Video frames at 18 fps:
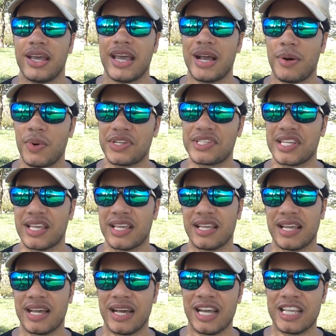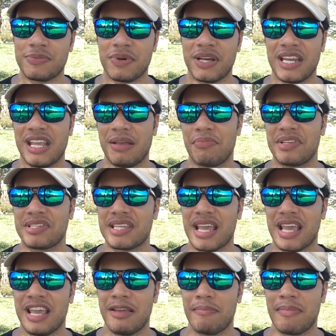And once again, guys, my name is
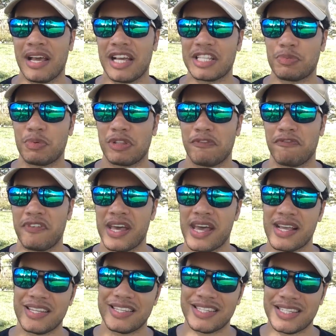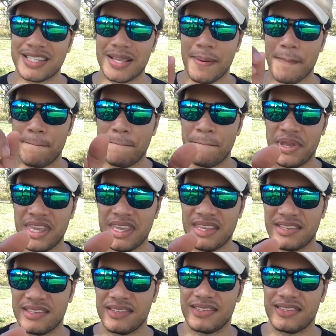Amax with the Facts.
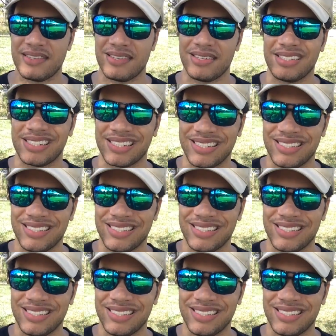Peace.